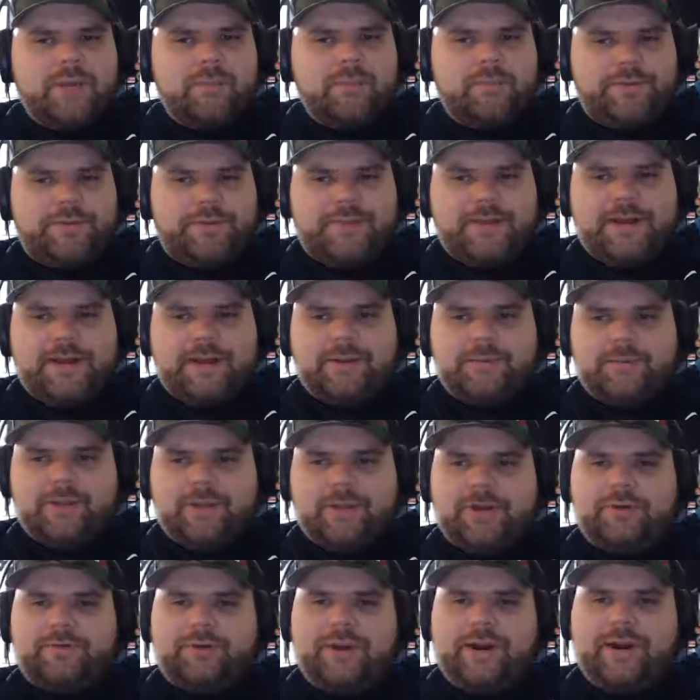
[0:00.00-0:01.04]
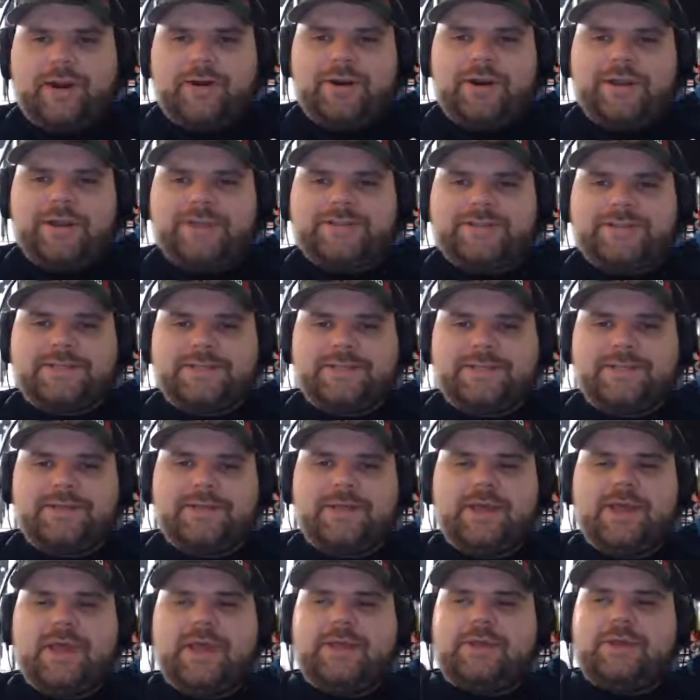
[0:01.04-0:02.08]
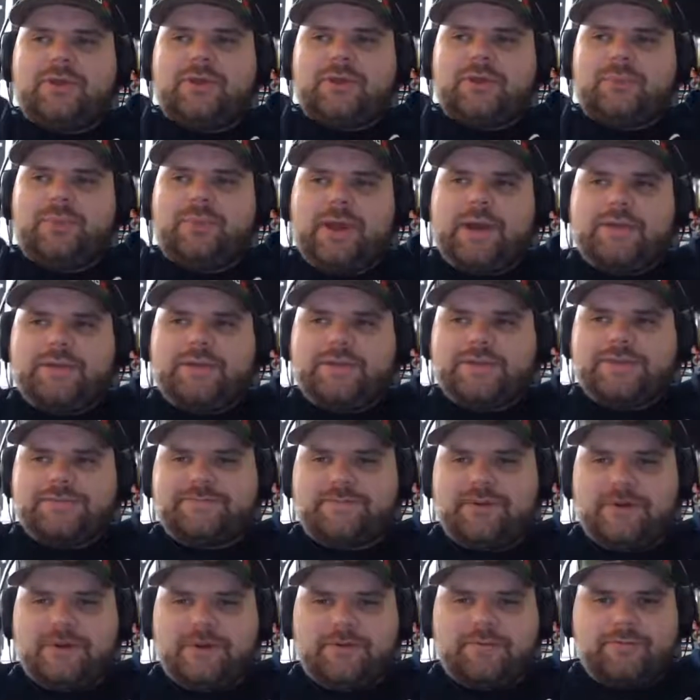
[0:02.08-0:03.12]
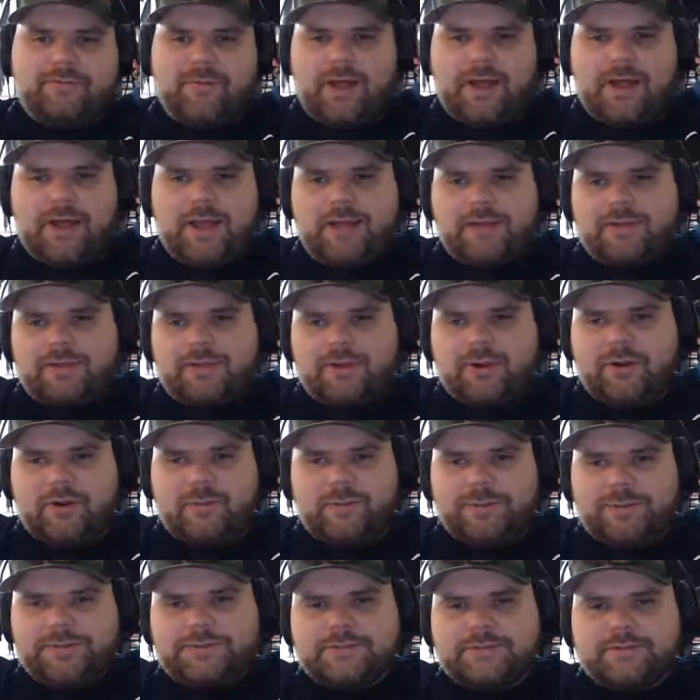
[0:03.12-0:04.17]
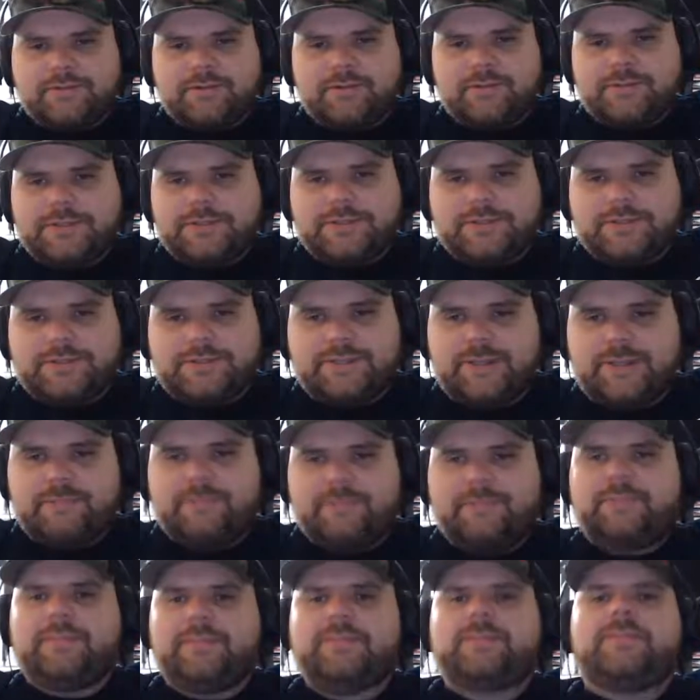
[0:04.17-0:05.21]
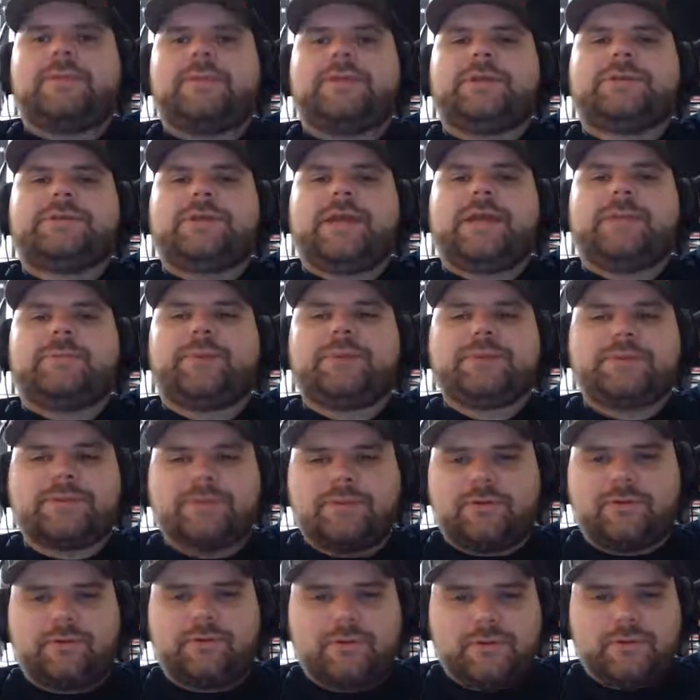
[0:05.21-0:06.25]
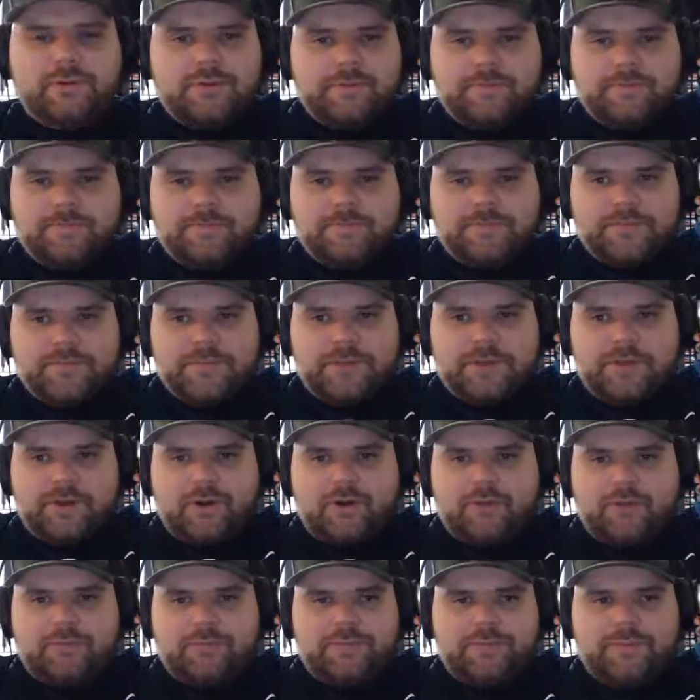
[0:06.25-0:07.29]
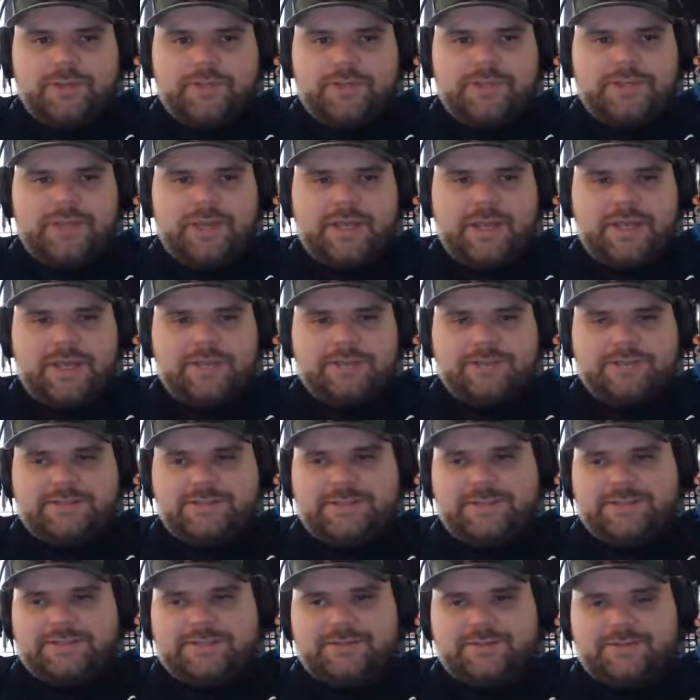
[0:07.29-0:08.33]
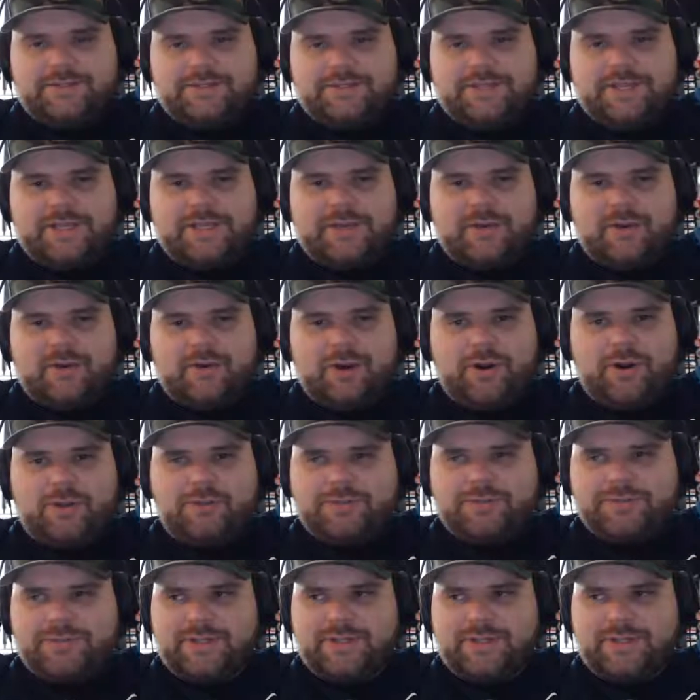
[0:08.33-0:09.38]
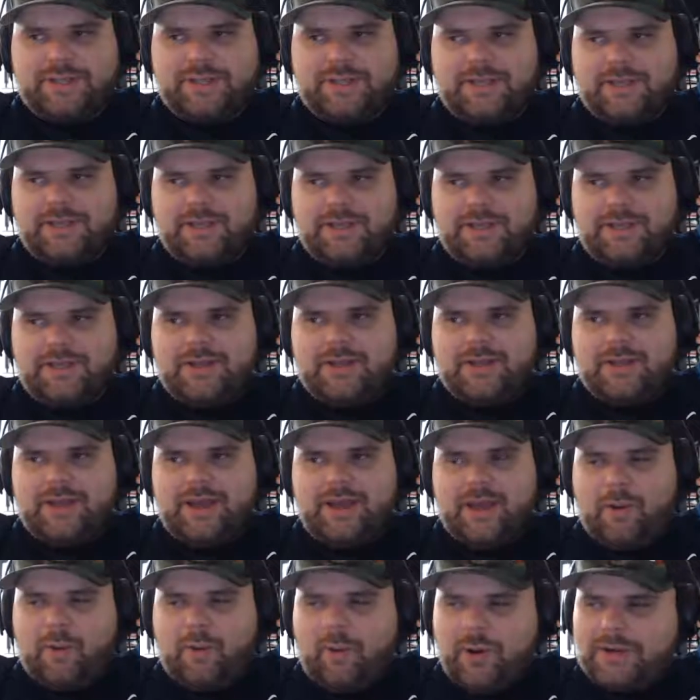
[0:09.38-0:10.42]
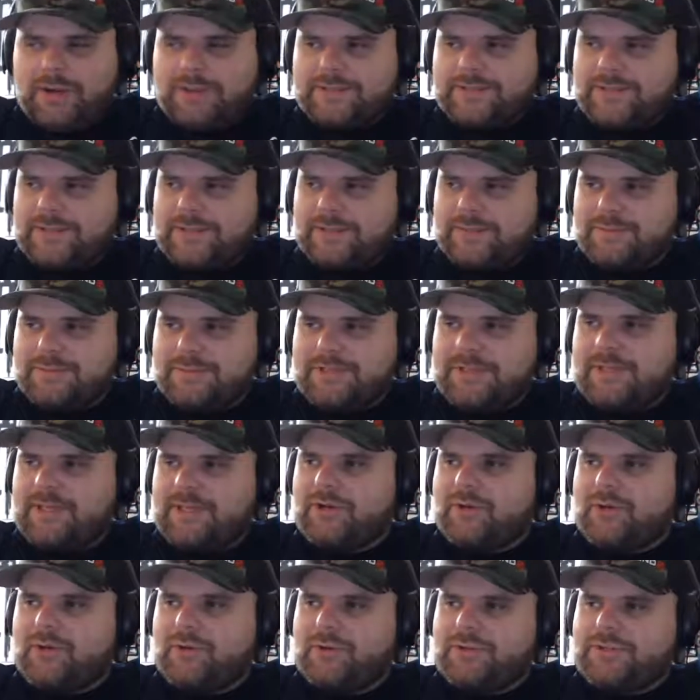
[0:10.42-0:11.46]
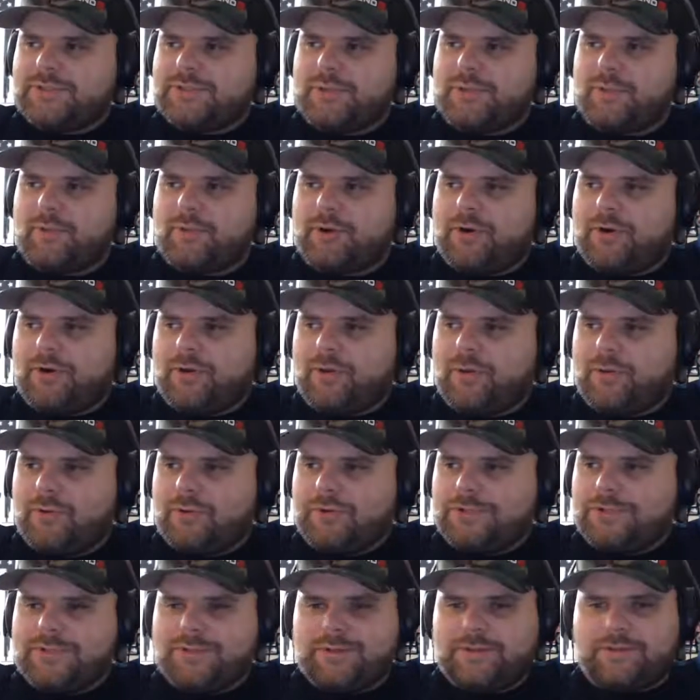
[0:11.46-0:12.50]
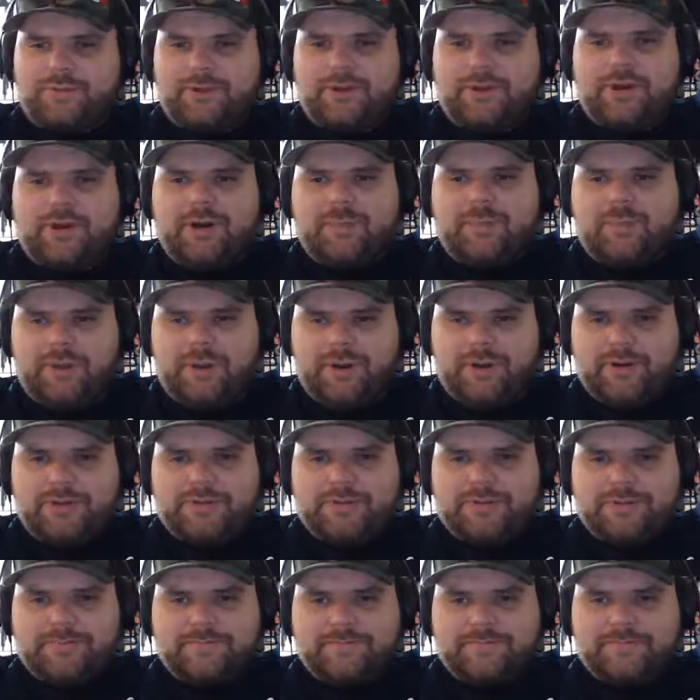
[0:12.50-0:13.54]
But then I'm looking around and I see, hey, you can buy this Firefly, pistol. It's the same exact pistol, as the Mosquito. And it was like, I want to say the Mosquito was somewhere close to $300.